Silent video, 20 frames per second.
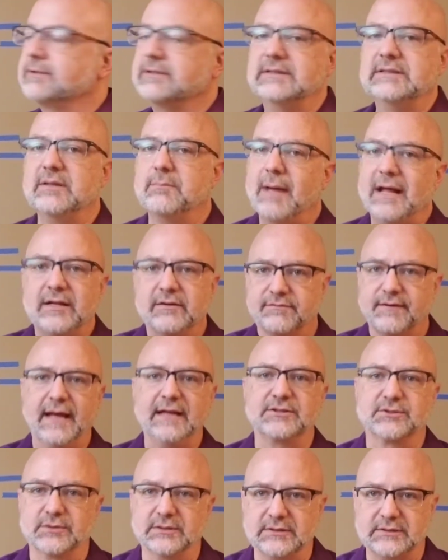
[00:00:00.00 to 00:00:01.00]
in the
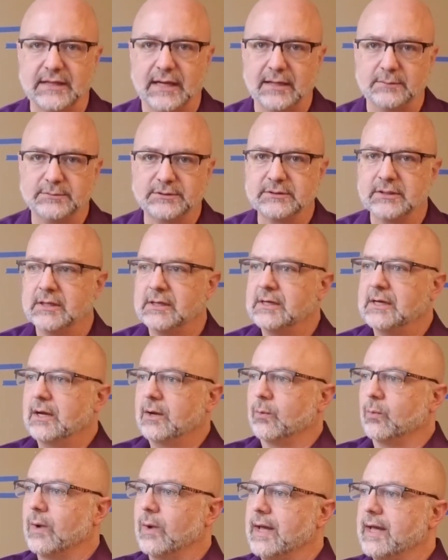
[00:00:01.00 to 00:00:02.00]
manufacturing times,
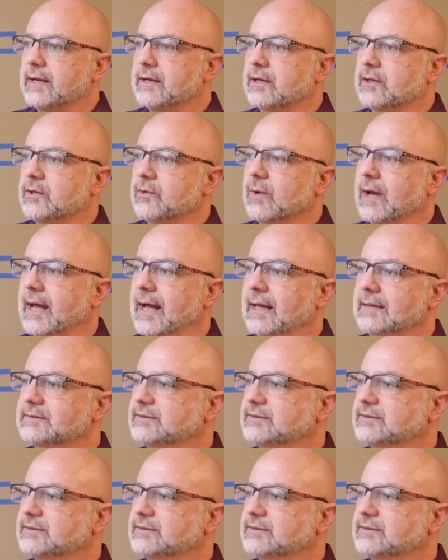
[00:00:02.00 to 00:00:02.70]
when you had